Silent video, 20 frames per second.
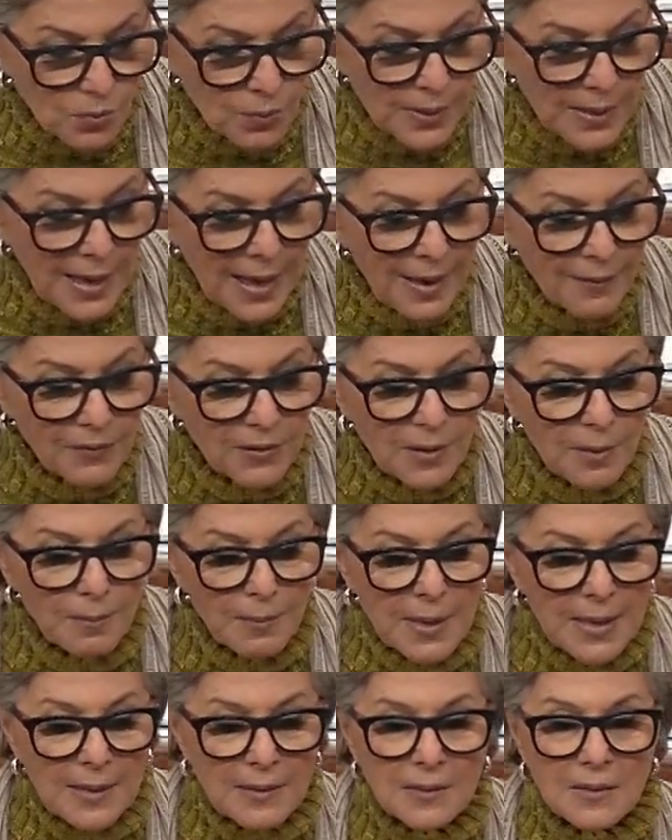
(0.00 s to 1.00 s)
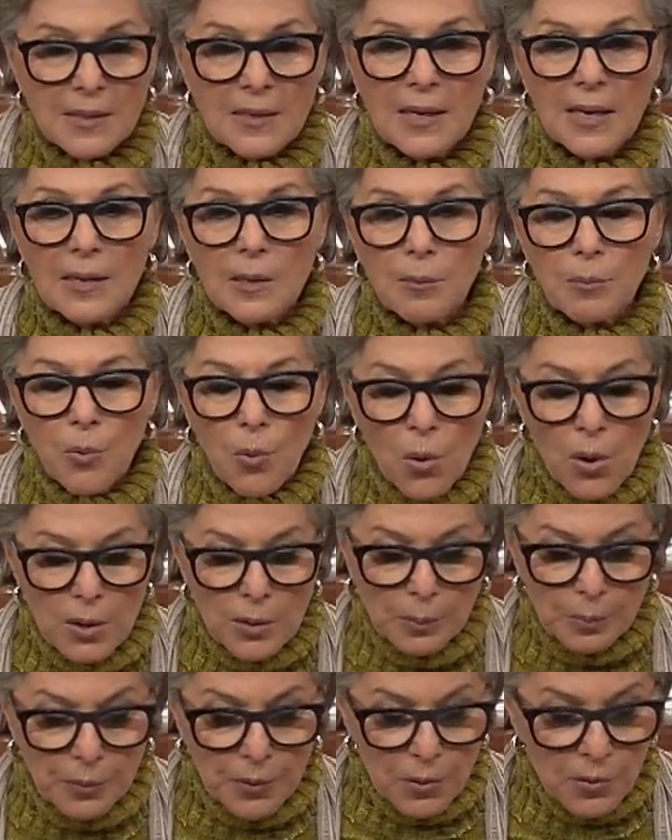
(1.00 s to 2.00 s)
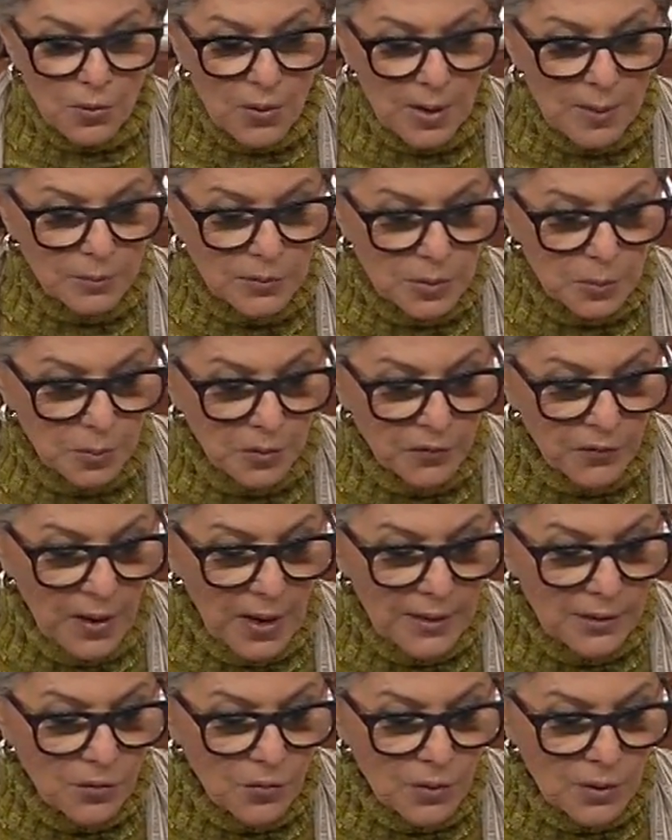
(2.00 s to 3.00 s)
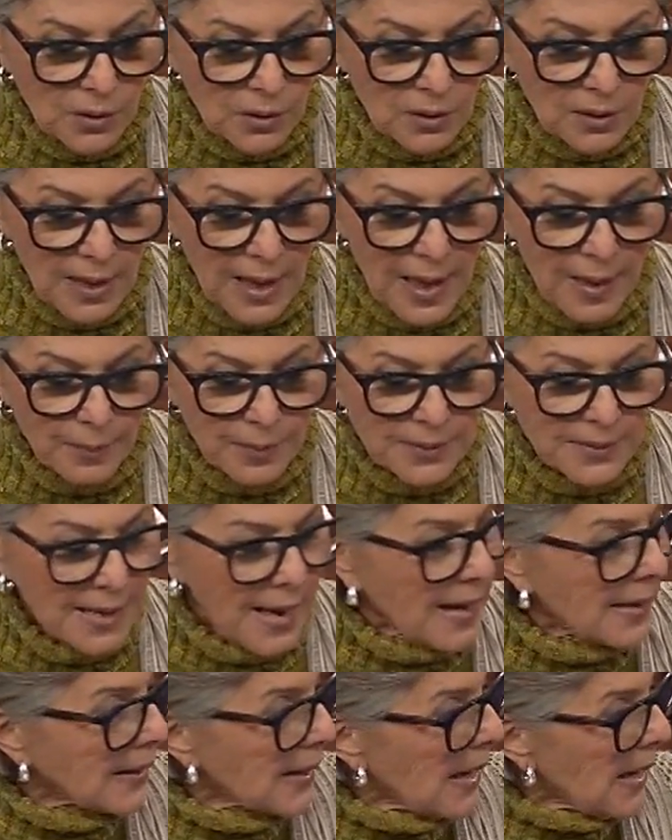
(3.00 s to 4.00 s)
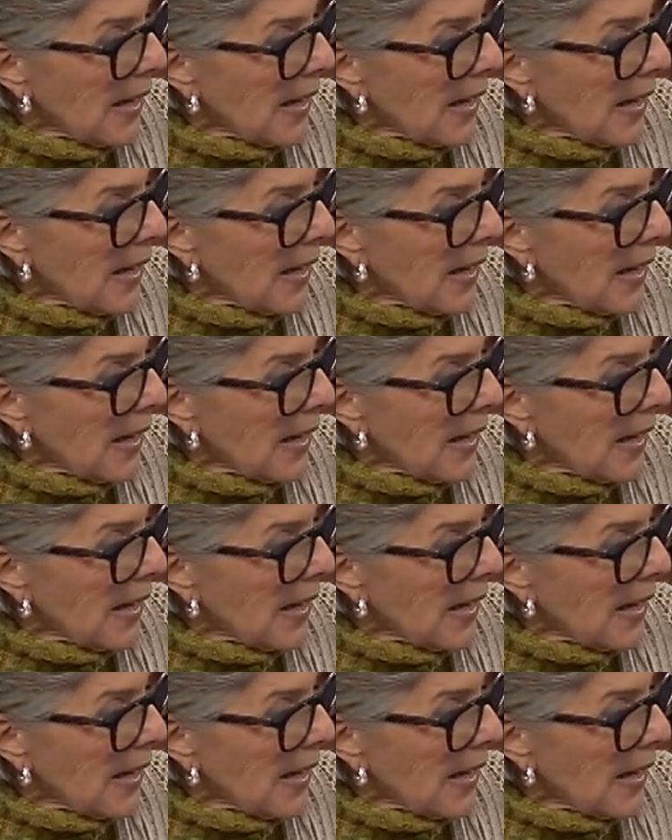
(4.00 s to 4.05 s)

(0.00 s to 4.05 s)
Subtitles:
we have an amazing and important program to provide critical habitat